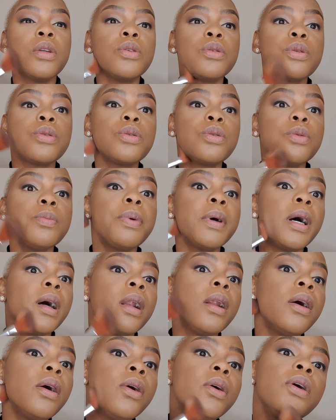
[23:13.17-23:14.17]
super
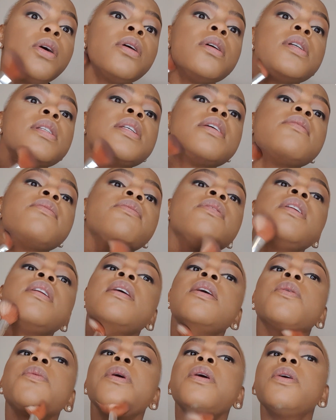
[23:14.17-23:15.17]
long, because I feel
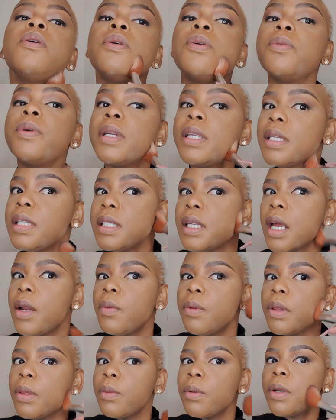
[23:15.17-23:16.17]
like we're already done
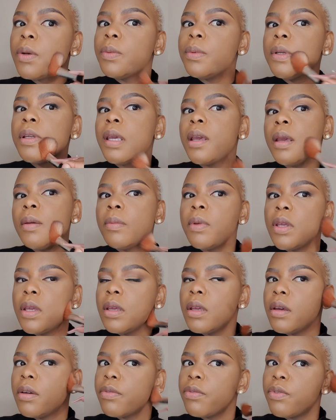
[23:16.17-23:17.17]
with what we came
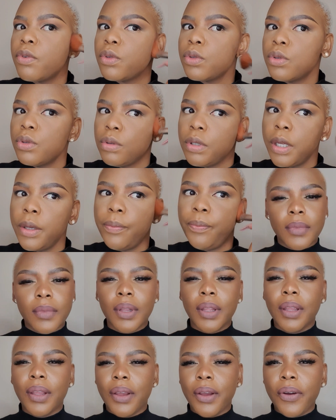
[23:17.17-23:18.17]
here for today.
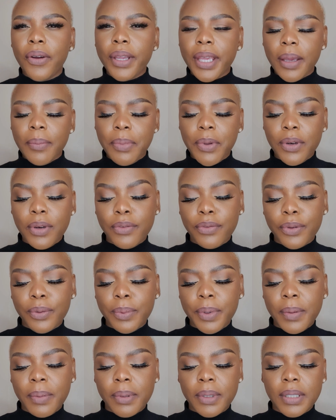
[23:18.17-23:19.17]
Okay, beautiful
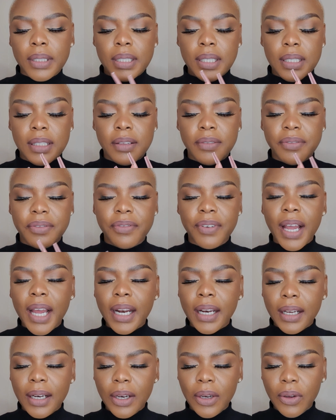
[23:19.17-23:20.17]
people, this is the
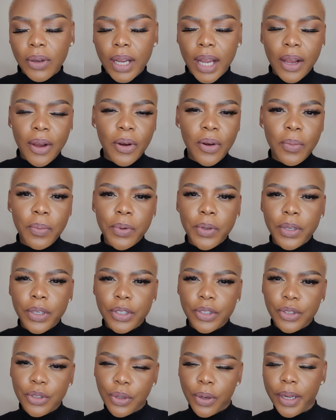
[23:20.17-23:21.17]
final look. I hope you
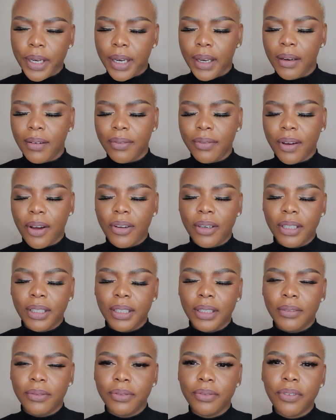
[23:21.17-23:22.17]
enjoyed and found it
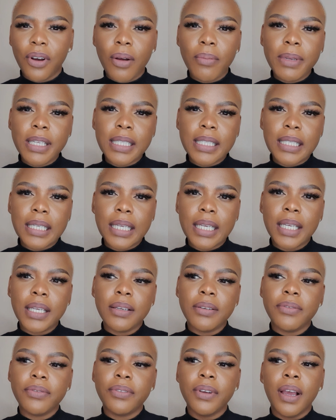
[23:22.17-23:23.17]

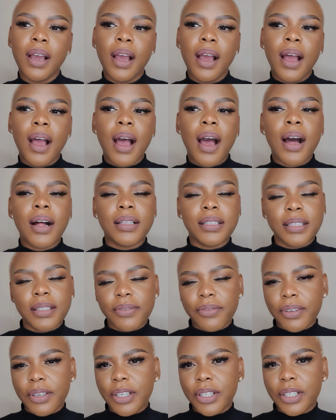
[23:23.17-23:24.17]
informative. I'll
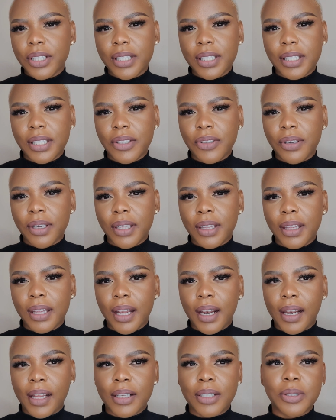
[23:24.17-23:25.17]
definitely see you in the
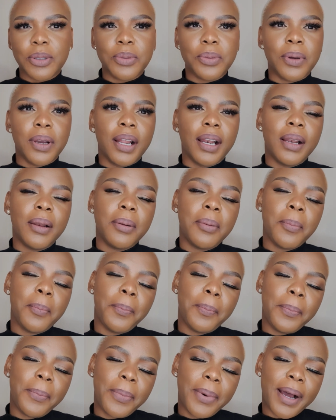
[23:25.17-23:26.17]
next one.
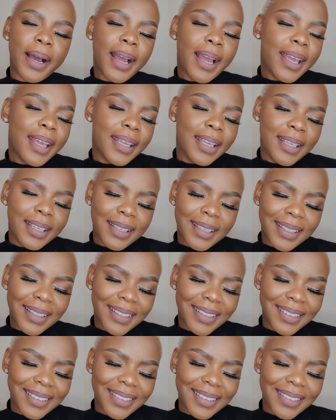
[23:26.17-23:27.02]
Bye.